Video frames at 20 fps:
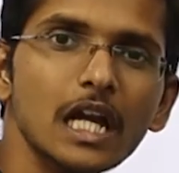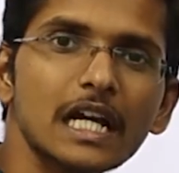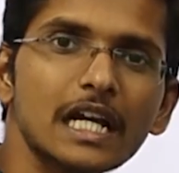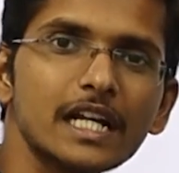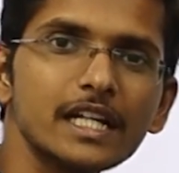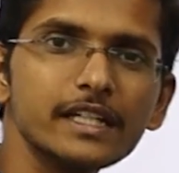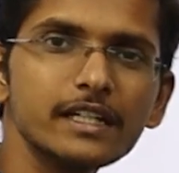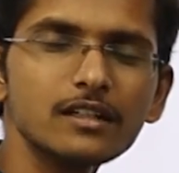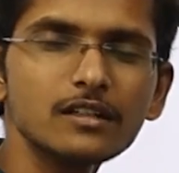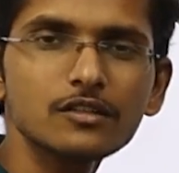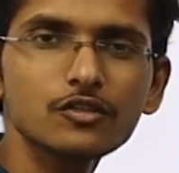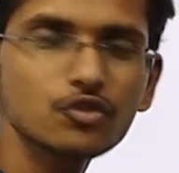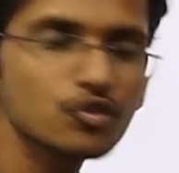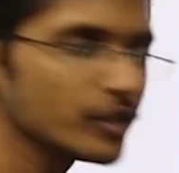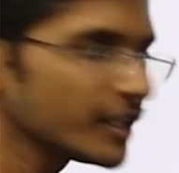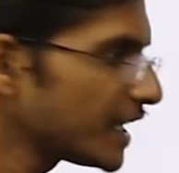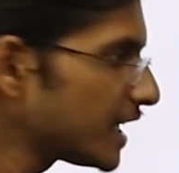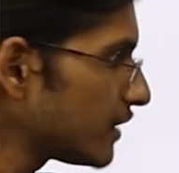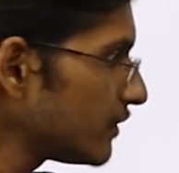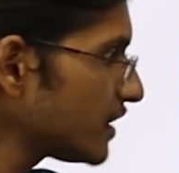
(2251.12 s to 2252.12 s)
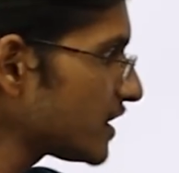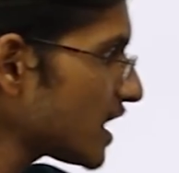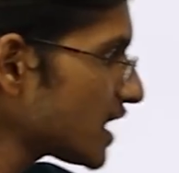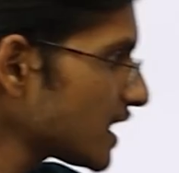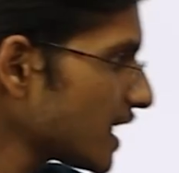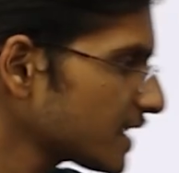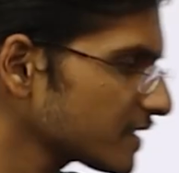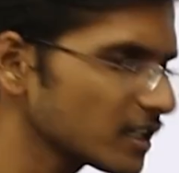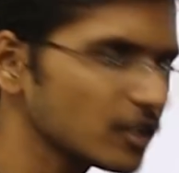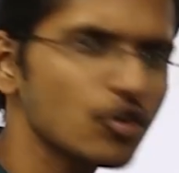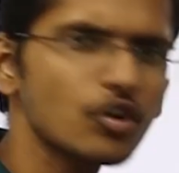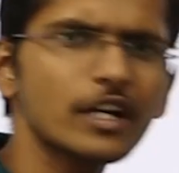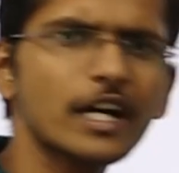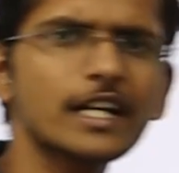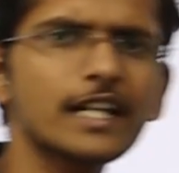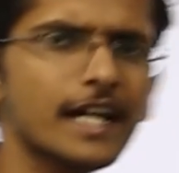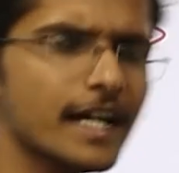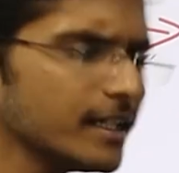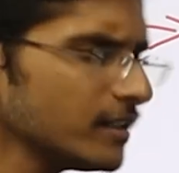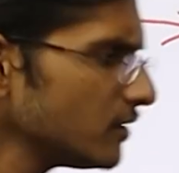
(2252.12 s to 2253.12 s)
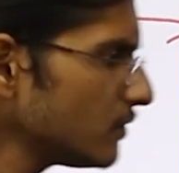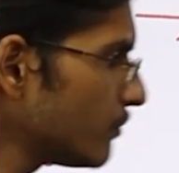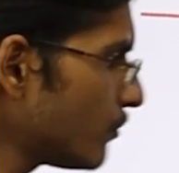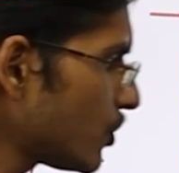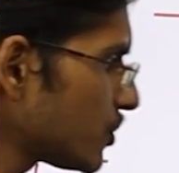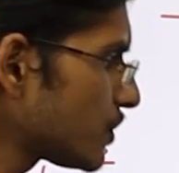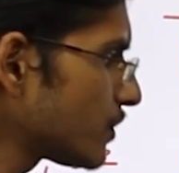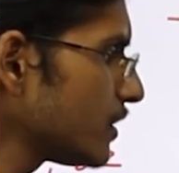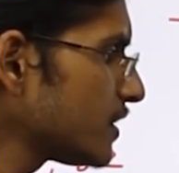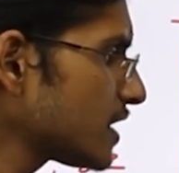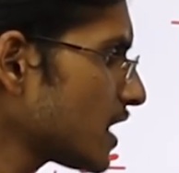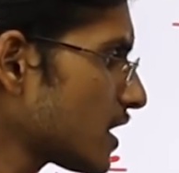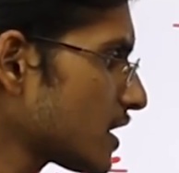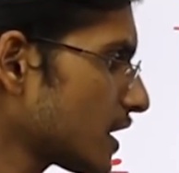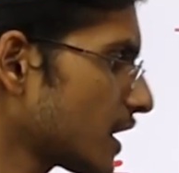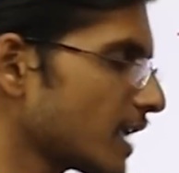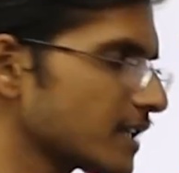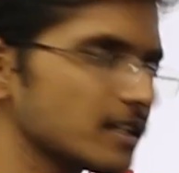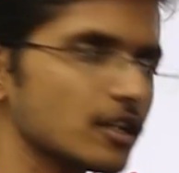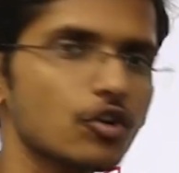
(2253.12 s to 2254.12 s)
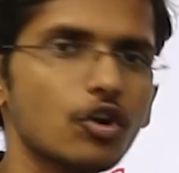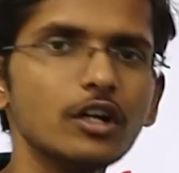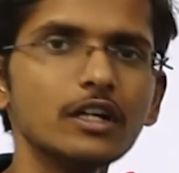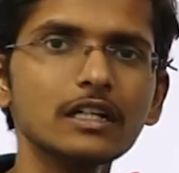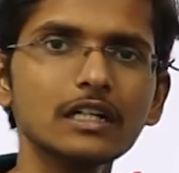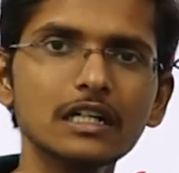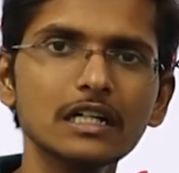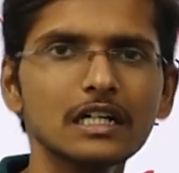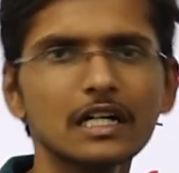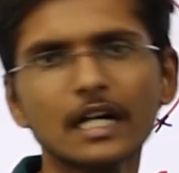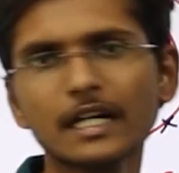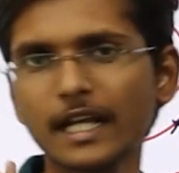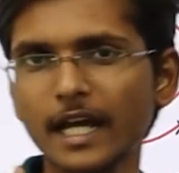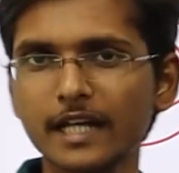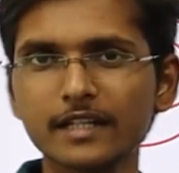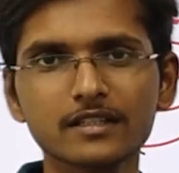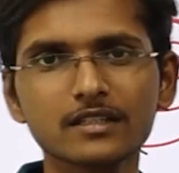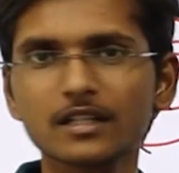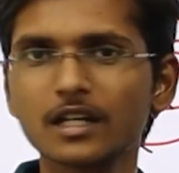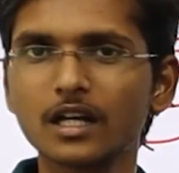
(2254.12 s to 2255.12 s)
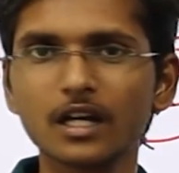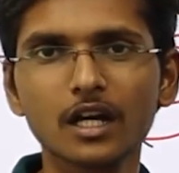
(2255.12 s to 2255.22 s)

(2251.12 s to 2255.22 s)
Clear? So negatively charged ions are called anion, positively charged ions are called cations.